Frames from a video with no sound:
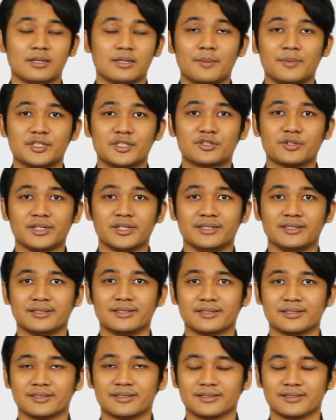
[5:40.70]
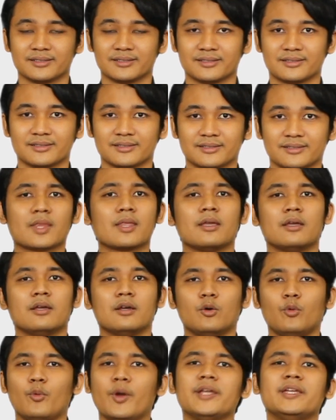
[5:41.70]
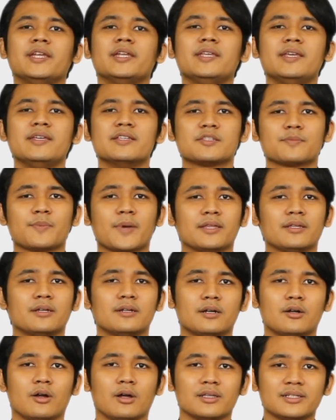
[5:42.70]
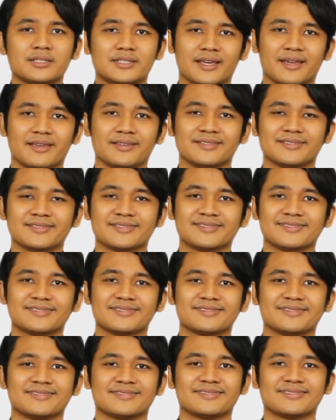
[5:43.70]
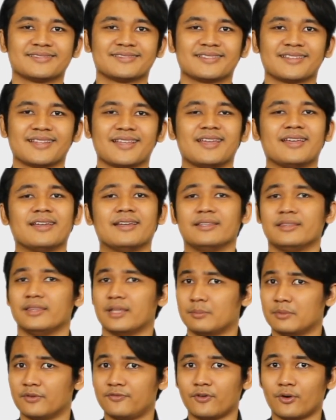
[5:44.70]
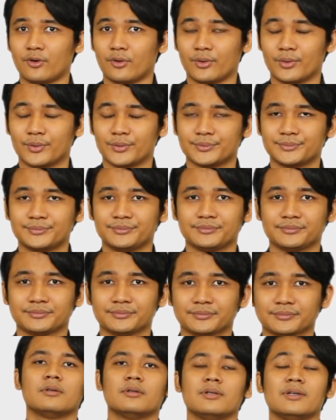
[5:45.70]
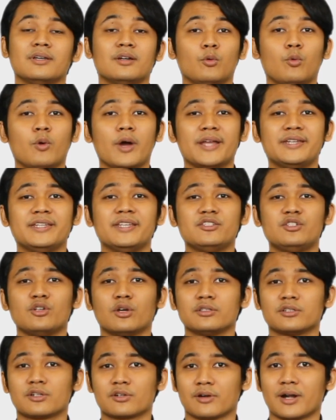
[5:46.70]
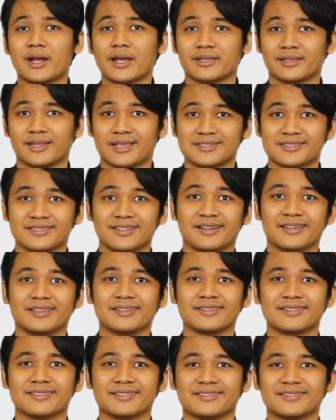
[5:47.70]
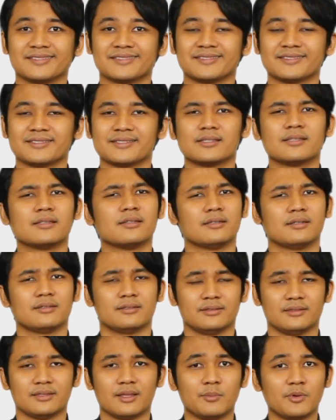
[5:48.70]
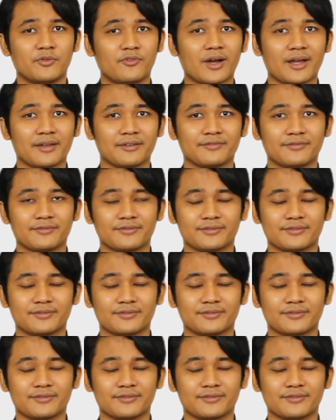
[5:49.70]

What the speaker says: Number 3. When did he spend her holiday? Number 4. Why did John cry last night? Number 5.